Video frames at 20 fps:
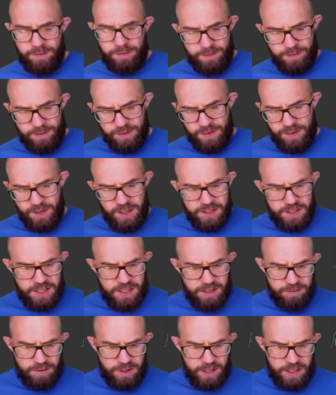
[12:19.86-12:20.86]

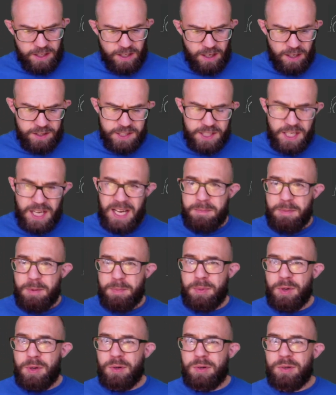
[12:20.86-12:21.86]
13 really
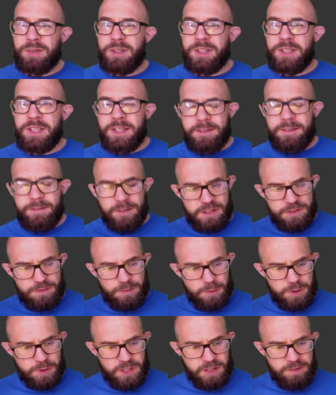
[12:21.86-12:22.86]
untamable. Verse
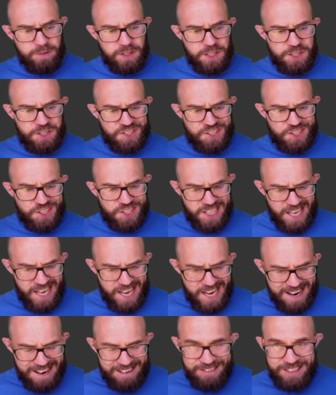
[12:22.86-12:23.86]
14 really
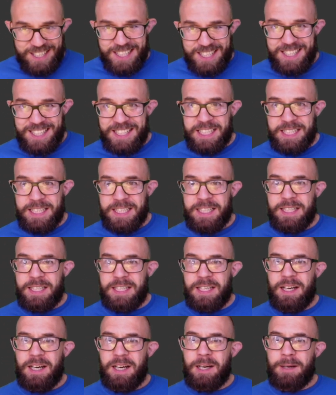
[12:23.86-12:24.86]
scary.
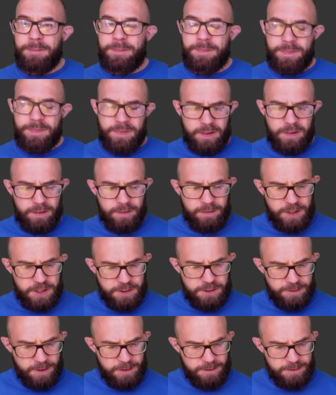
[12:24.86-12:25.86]

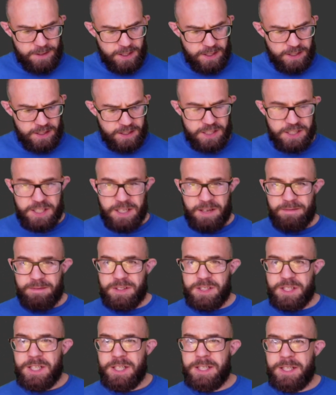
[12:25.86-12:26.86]
Verse 15 to
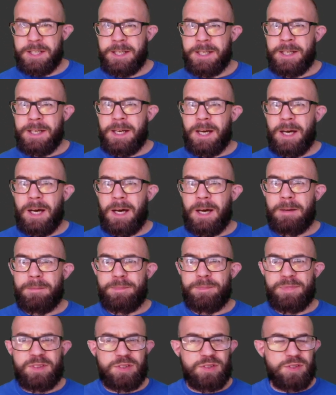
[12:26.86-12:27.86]
17
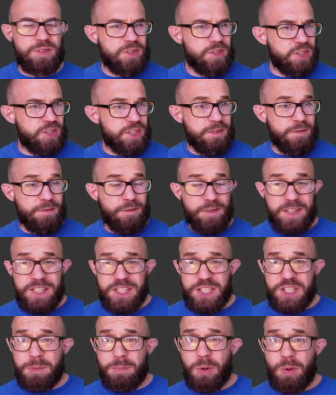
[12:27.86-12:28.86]
just
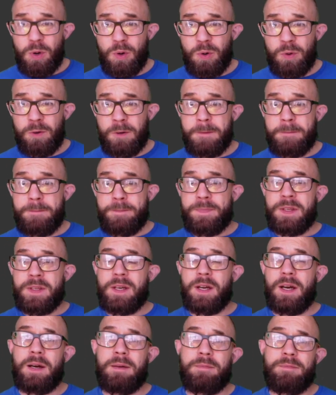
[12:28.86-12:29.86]
invincible.
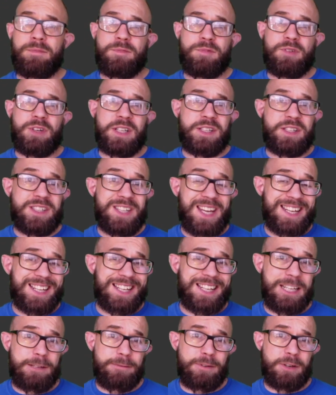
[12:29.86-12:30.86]
Really
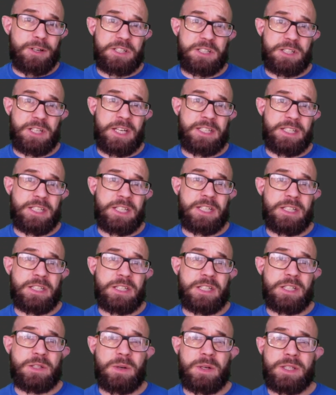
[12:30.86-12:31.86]
deadly. Verse 18
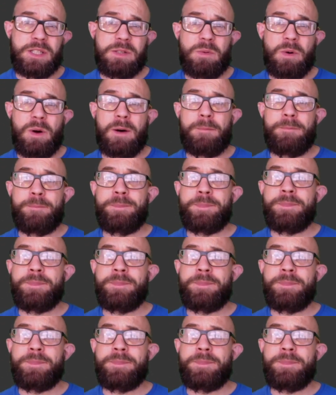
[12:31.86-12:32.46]
to 21.